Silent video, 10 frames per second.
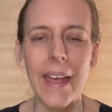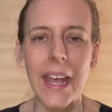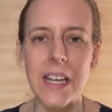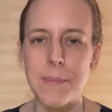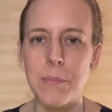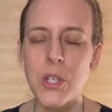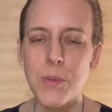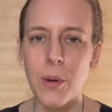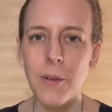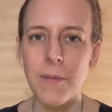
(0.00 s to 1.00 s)
It's
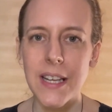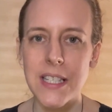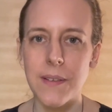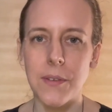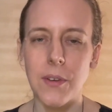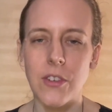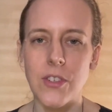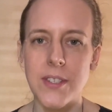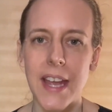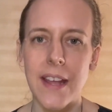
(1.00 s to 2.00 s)
much more effective if you can
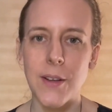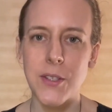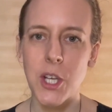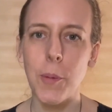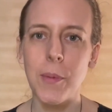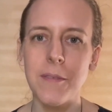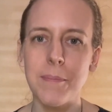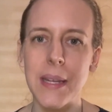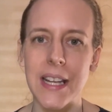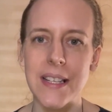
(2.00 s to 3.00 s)
just take those couple of
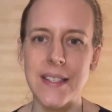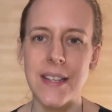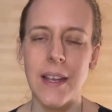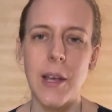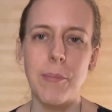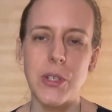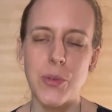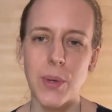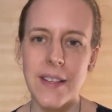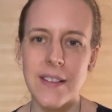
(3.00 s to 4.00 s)
minutes
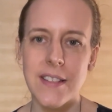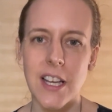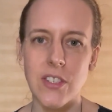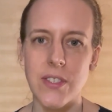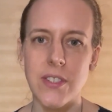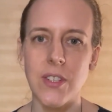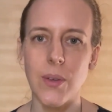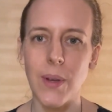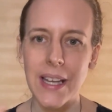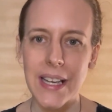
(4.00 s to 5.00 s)
between the sessions
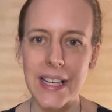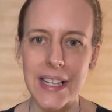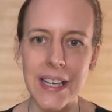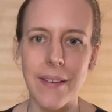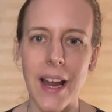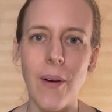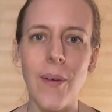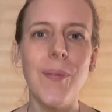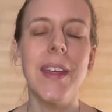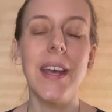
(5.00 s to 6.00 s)
to clear
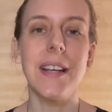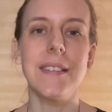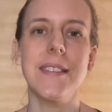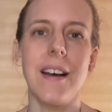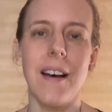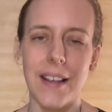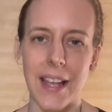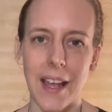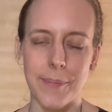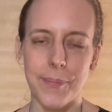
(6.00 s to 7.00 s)
out and start
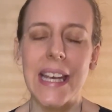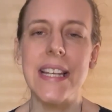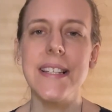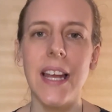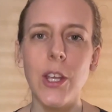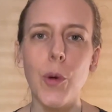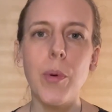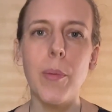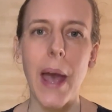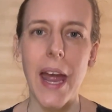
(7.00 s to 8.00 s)
again. It's like you're
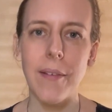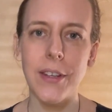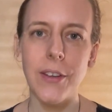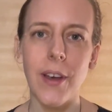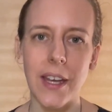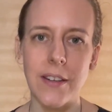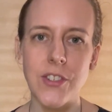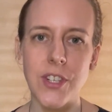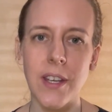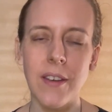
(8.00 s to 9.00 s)
preparing your
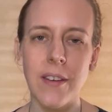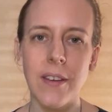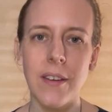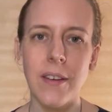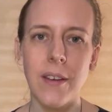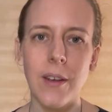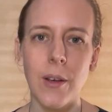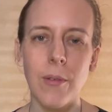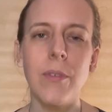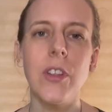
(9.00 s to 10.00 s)
energy
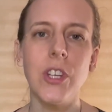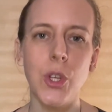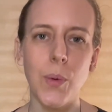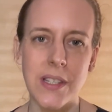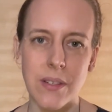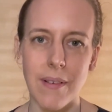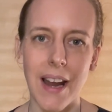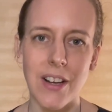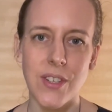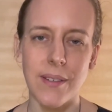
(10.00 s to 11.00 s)
for the new
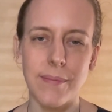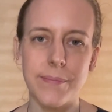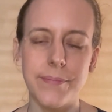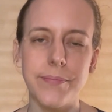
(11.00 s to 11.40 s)
interaction.